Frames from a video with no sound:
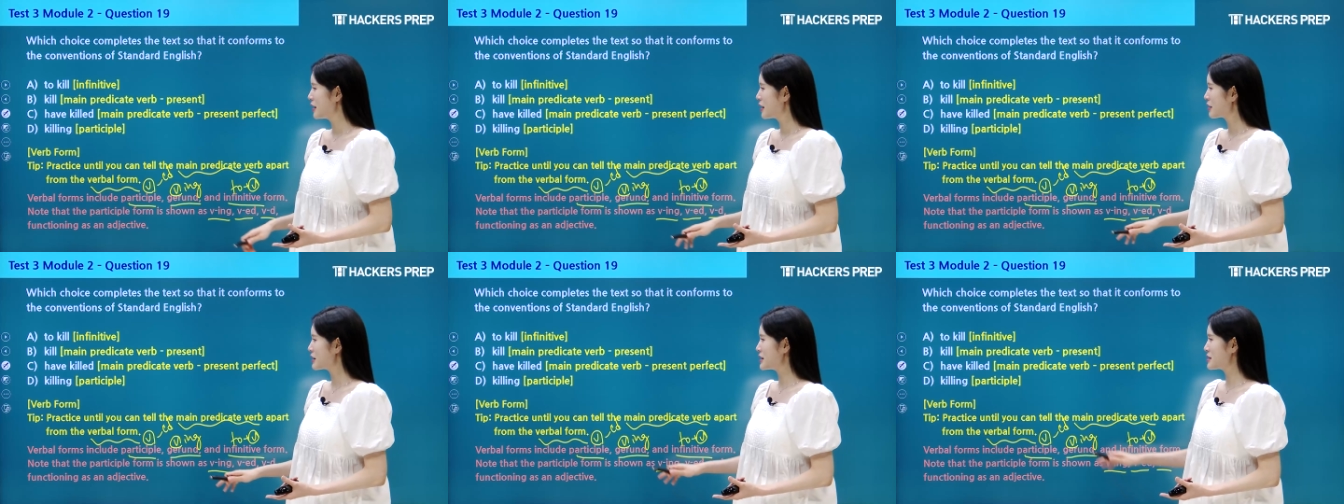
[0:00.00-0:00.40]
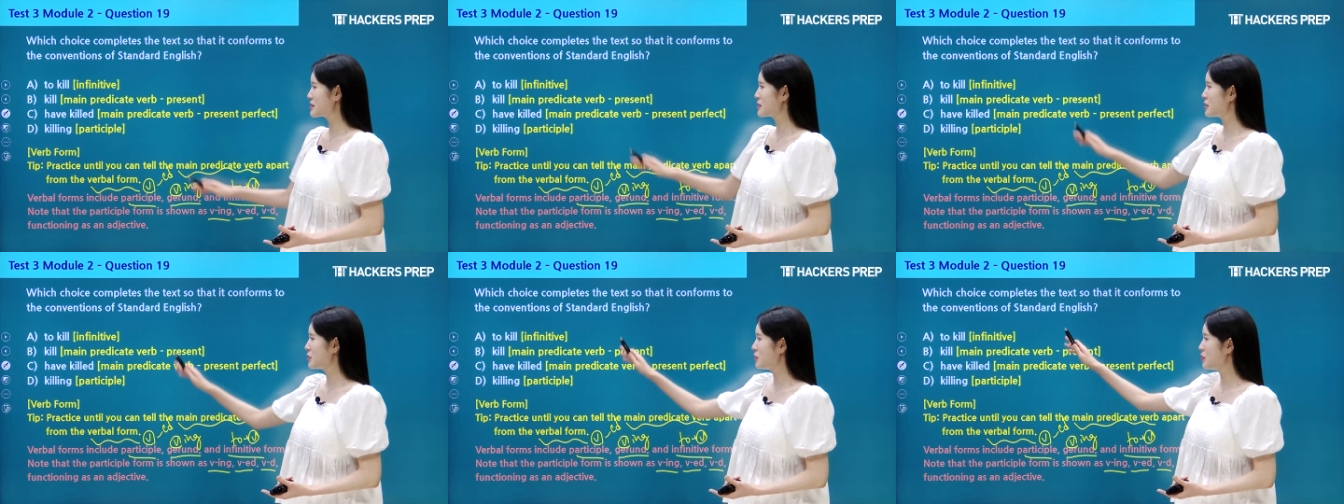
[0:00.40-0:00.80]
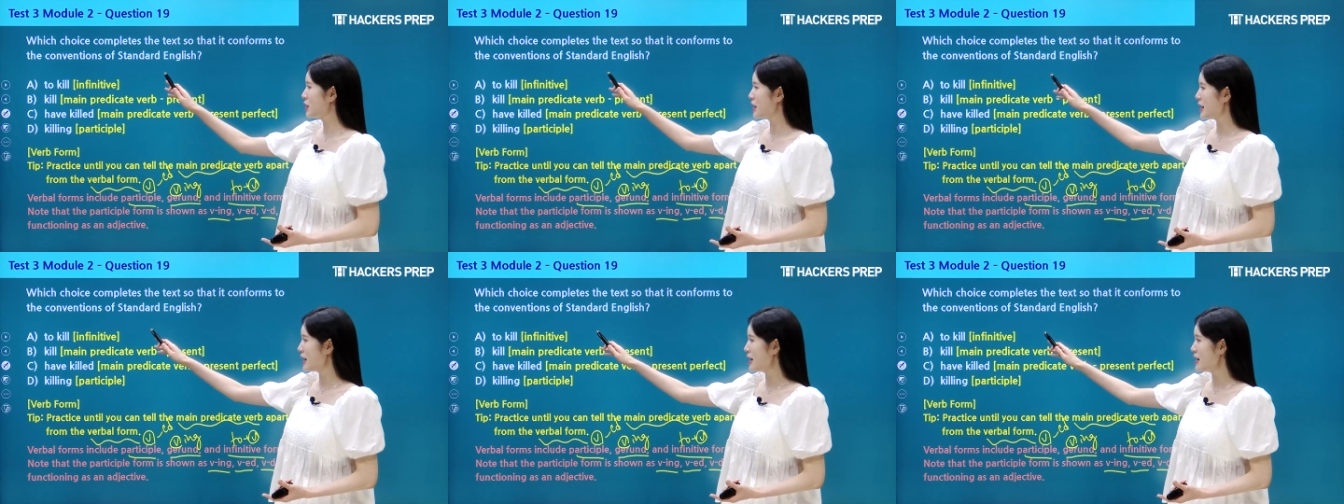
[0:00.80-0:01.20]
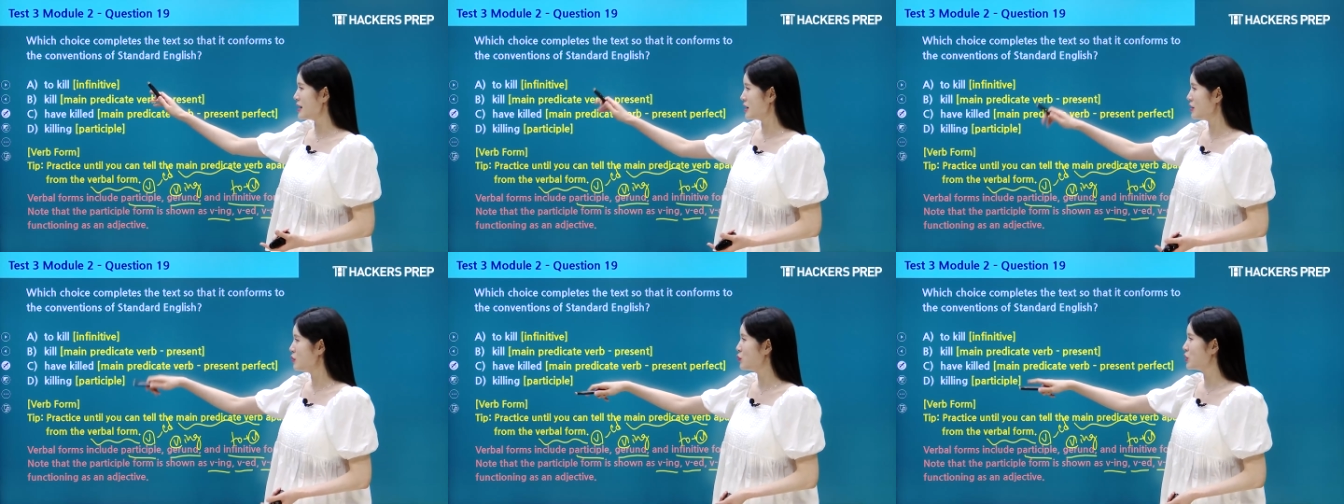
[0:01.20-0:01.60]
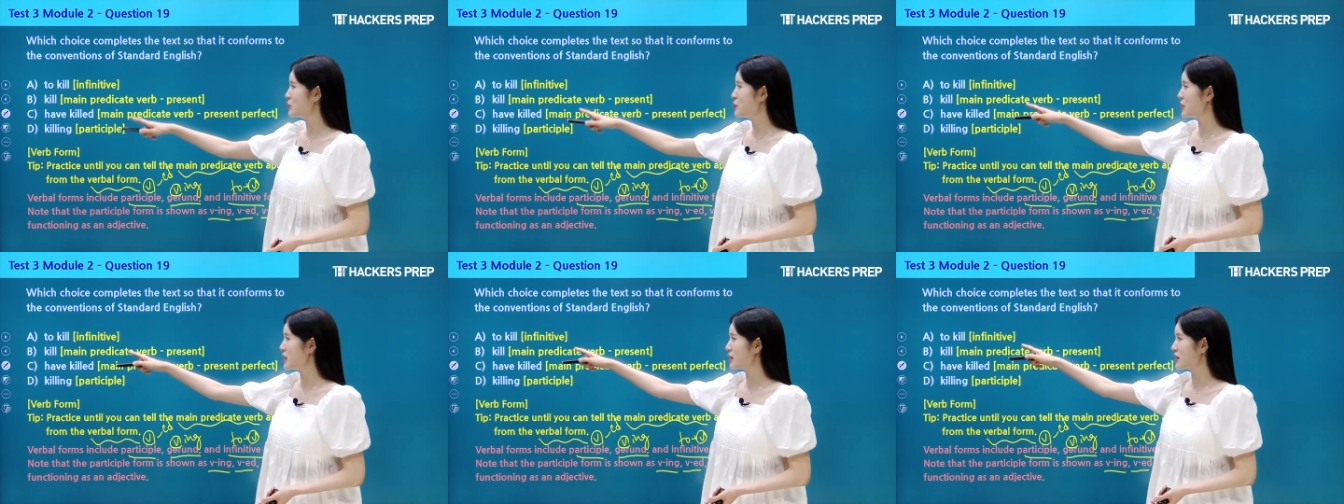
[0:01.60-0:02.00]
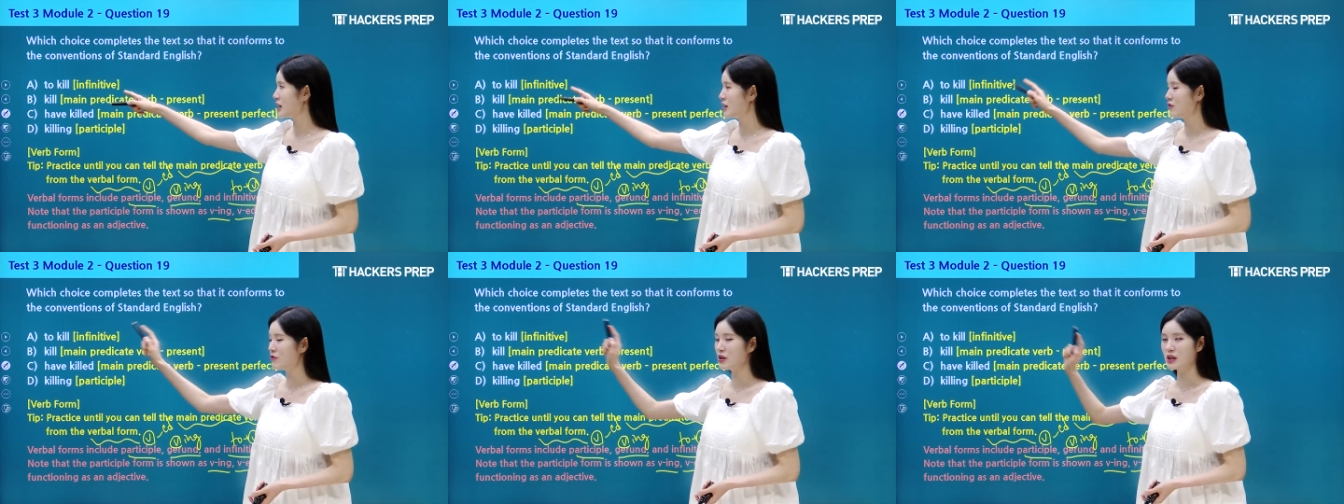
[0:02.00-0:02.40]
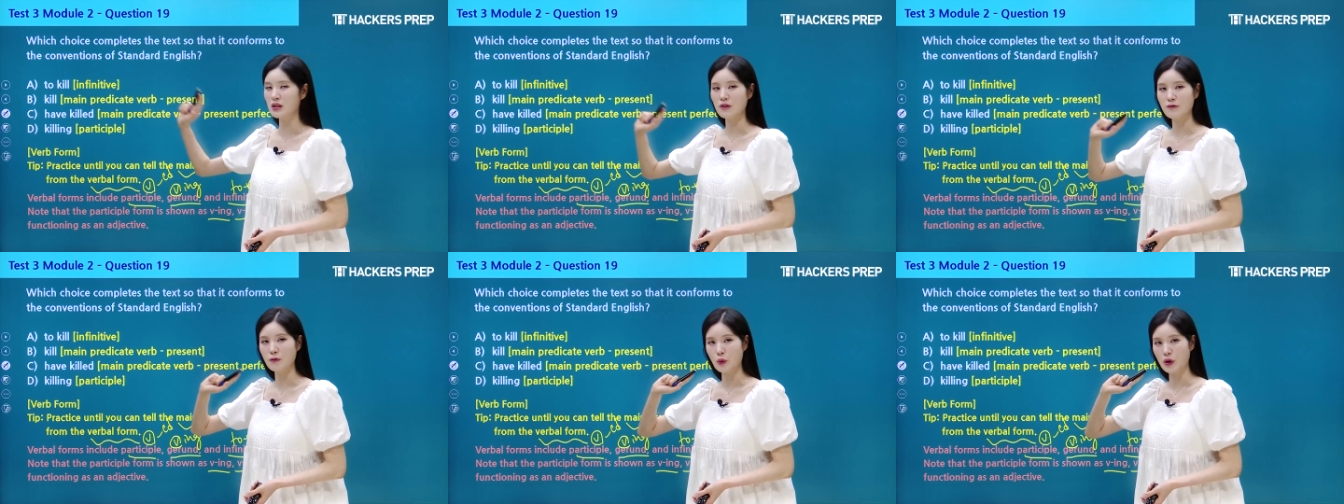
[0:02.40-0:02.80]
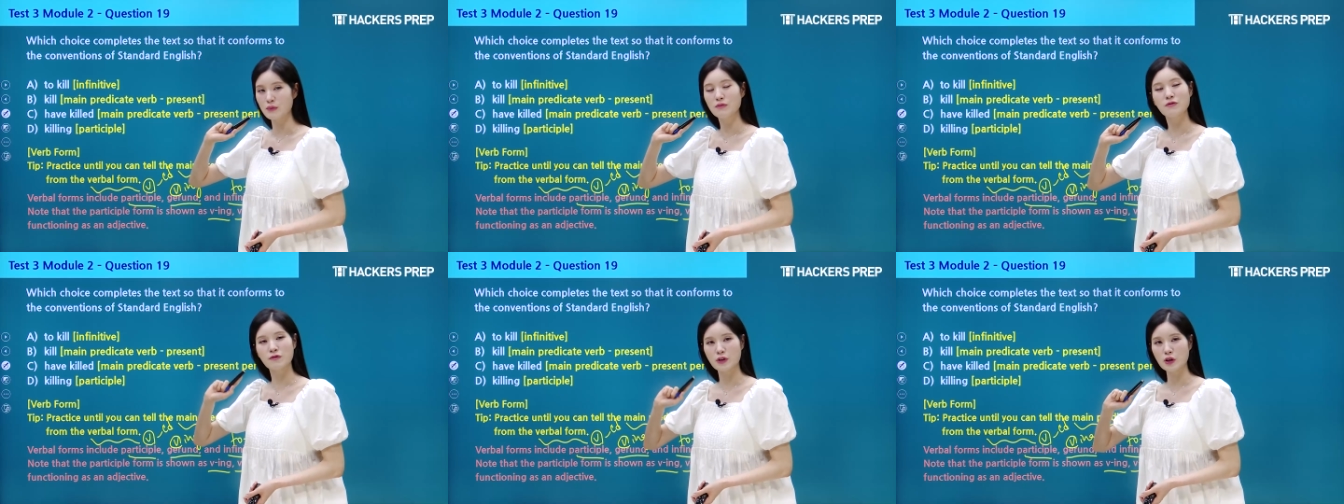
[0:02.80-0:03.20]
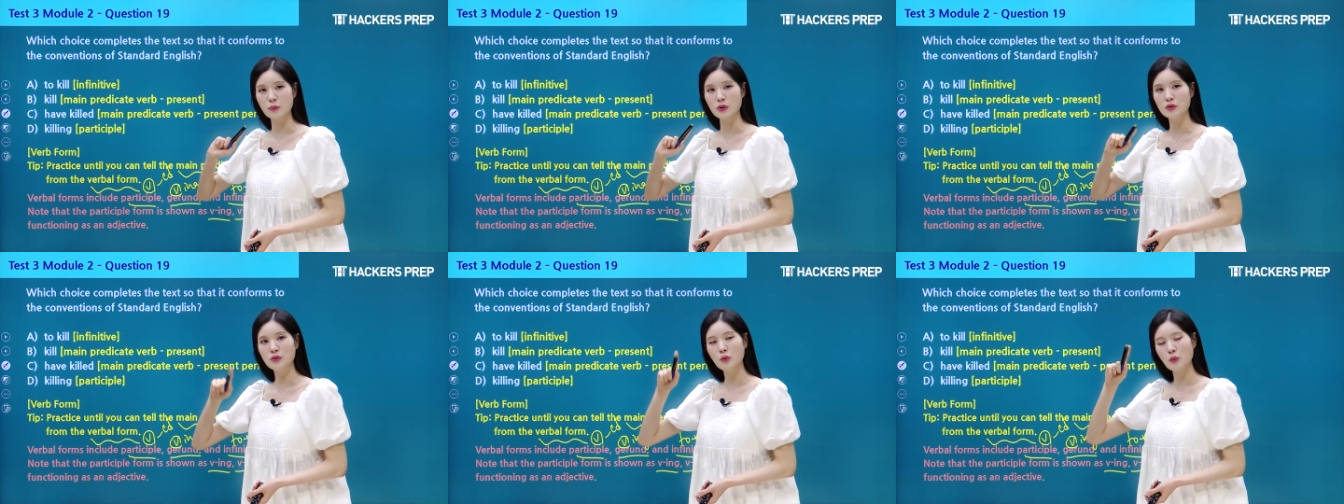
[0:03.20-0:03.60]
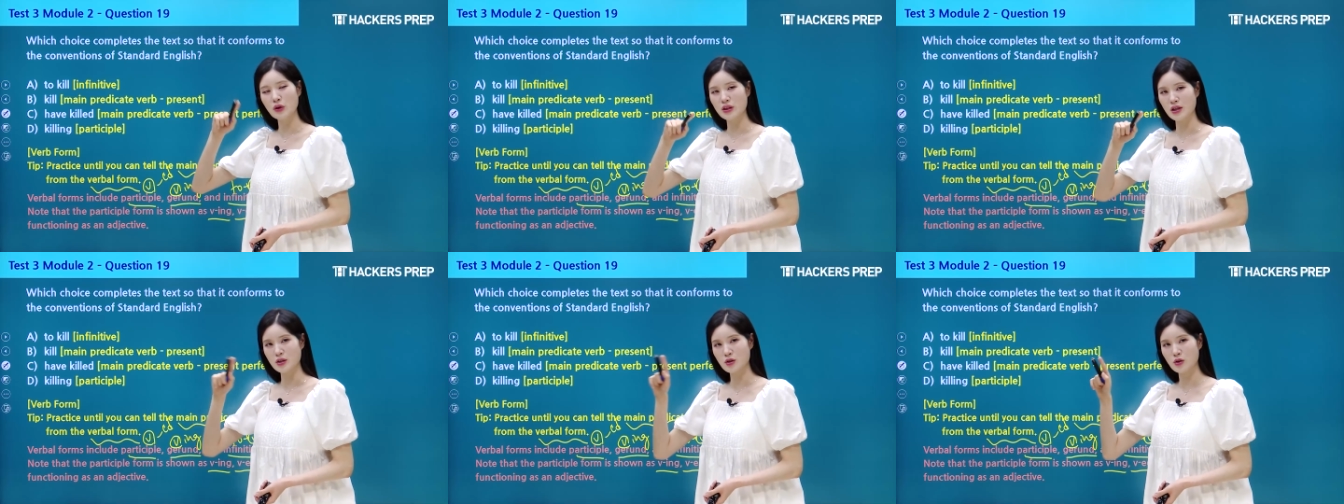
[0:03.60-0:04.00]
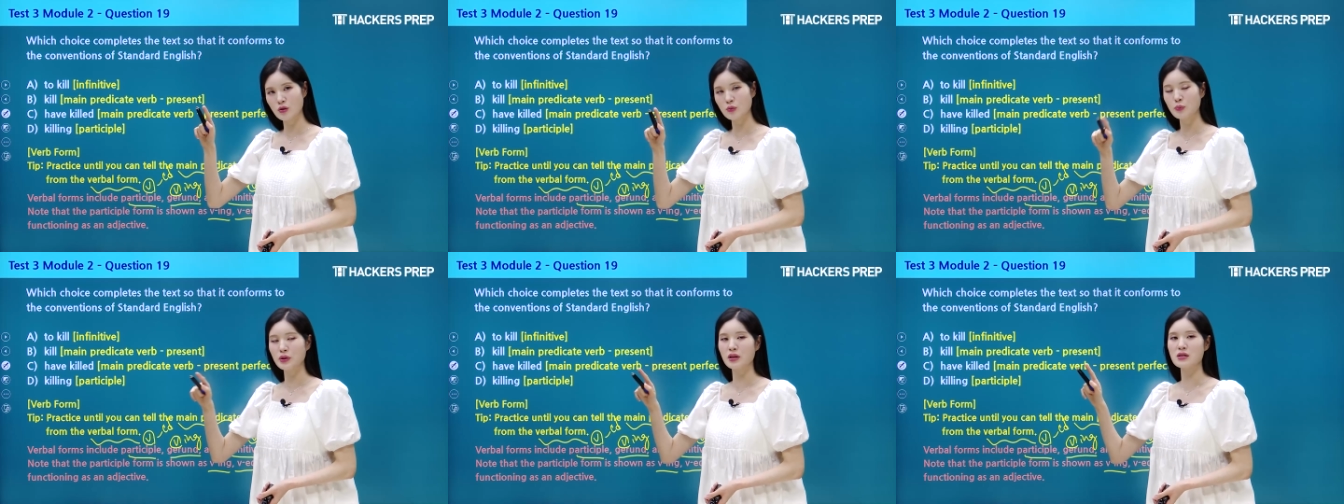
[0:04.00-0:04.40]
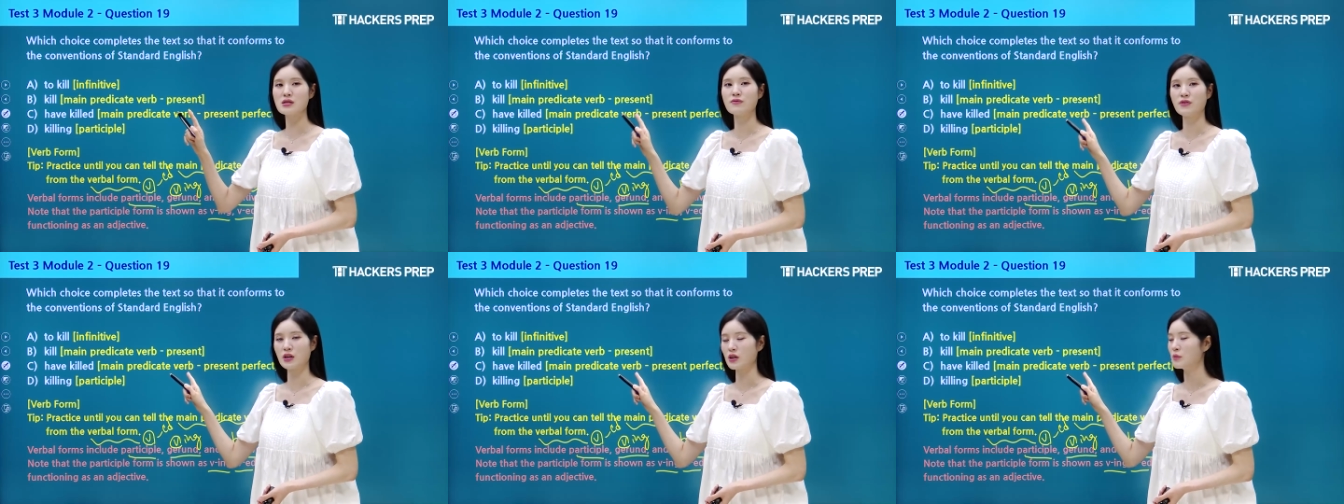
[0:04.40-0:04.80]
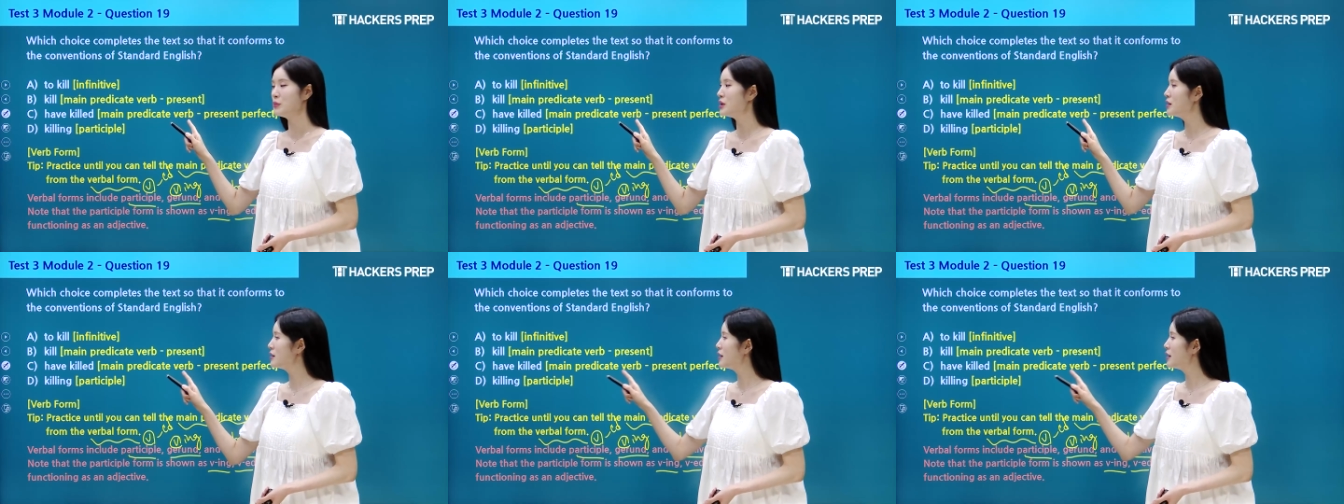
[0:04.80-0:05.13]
All right, so a would be an infinitive form, verbal, with a to plus verb,